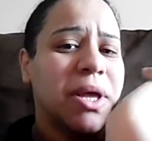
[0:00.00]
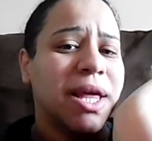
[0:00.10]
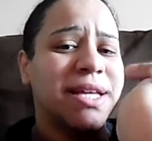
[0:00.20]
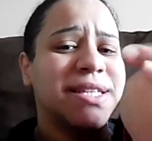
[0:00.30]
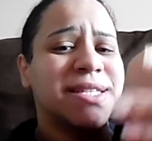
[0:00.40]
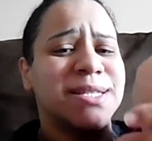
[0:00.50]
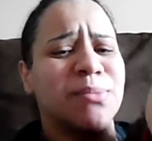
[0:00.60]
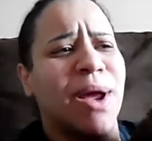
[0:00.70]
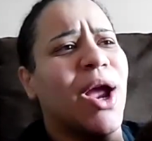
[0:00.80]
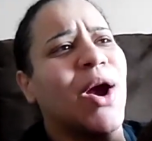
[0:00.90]
going like this
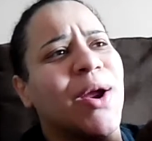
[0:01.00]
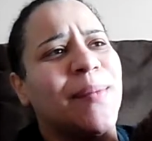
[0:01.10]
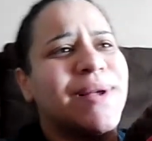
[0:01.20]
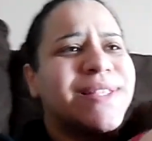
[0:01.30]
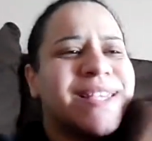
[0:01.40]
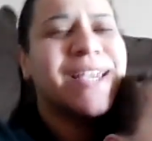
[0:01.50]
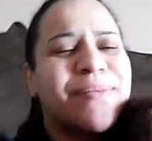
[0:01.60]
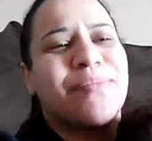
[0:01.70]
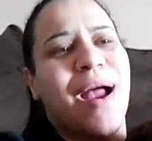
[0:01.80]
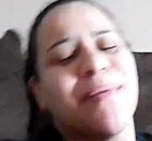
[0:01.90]
to my arm. It's
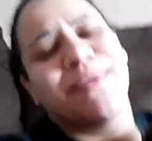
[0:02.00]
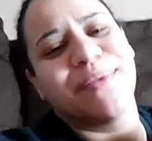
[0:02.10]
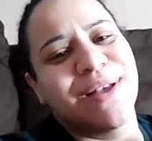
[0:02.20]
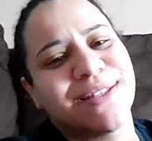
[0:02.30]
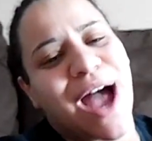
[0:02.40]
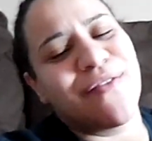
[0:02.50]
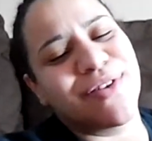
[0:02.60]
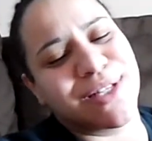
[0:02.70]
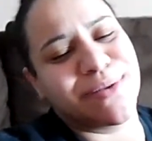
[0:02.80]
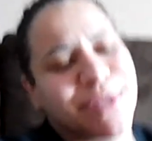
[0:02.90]
like probably,
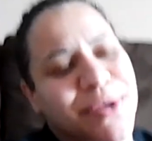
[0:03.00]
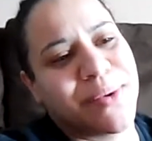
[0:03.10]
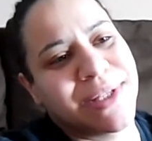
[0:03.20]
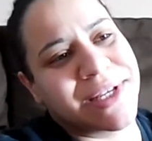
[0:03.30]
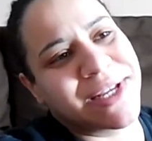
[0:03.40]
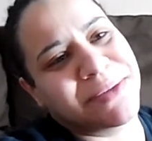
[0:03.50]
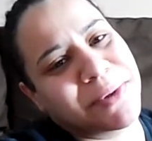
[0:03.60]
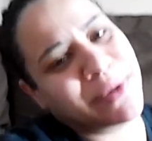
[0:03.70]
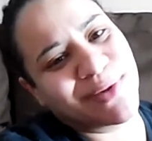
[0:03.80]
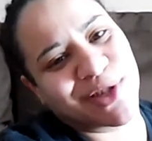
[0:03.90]
obviously, was coincidence,
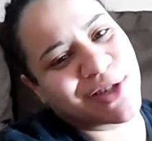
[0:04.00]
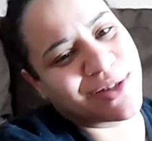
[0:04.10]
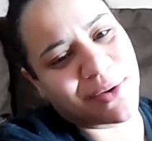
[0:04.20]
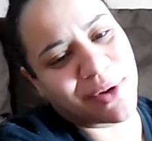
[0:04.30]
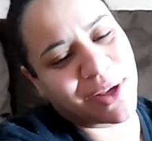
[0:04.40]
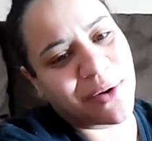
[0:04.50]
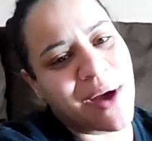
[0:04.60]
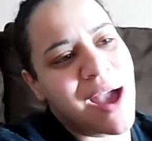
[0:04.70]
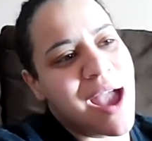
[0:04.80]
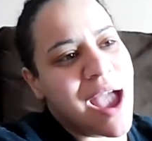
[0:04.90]
but it was just so
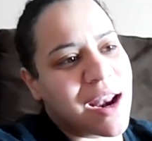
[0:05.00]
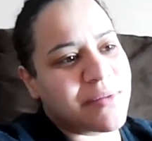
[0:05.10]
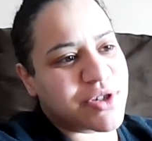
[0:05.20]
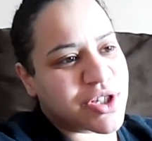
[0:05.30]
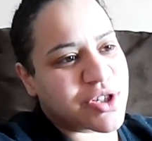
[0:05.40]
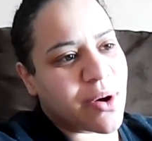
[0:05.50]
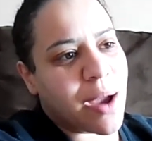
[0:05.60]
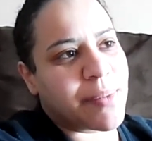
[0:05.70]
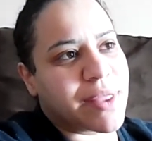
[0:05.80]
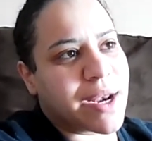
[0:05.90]
cute. And I'm just so
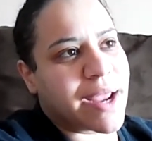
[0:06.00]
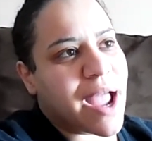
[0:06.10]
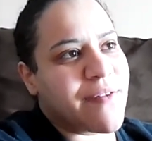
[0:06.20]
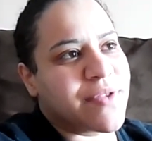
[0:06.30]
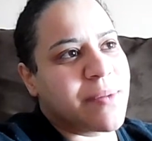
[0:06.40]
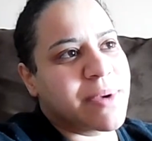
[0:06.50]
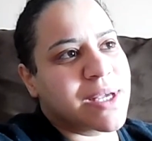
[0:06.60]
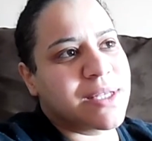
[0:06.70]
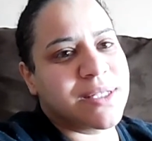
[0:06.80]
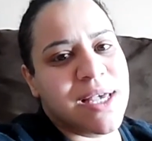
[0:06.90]
happy that I have them
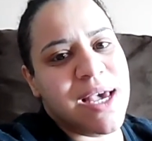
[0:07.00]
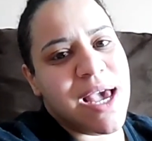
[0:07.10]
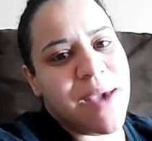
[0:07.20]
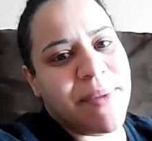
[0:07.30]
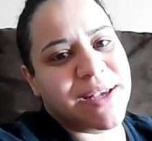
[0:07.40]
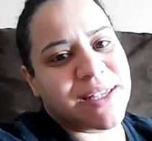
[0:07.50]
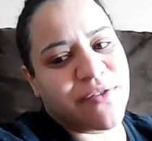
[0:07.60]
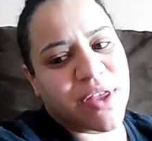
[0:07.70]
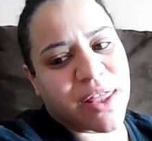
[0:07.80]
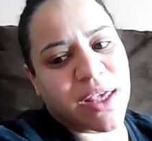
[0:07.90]
because it makes
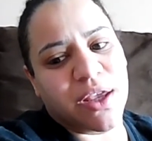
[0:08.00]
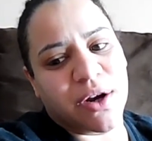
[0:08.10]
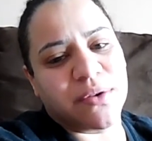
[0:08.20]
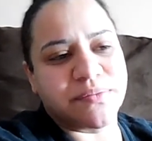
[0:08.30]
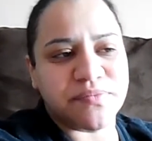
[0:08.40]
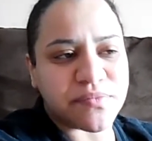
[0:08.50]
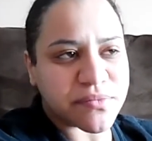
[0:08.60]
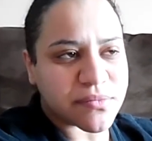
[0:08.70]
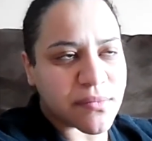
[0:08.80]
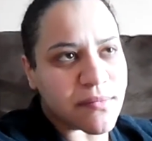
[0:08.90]
everything, you know,
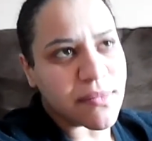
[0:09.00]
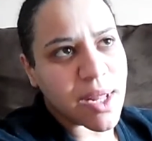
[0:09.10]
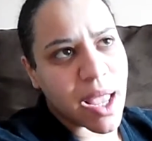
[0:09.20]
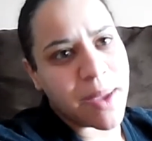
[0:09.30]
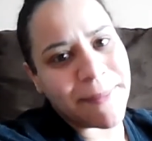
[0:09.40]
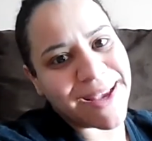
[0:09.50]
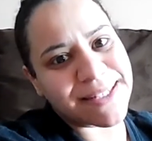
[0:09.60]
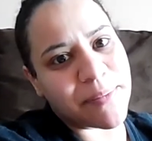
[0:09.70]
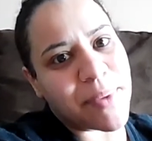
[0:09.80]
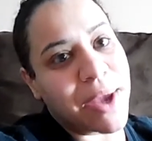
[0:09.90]
it
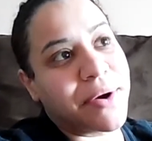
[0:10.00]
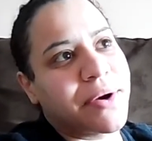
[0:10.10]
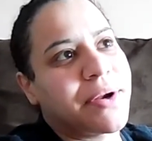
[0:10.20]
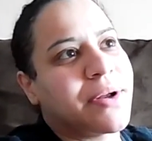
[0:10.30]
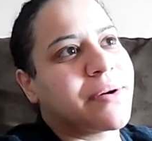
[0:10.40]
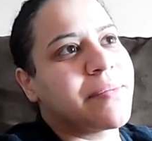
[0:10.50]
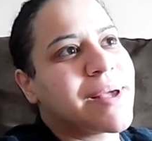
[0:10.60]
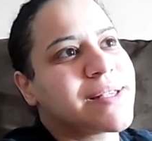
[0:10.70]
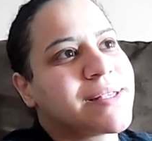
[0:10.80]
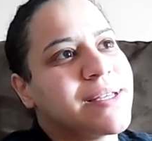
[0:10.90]
makes it better, you know, it
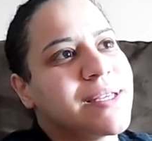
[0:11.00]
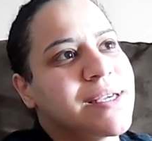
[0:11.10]
makes it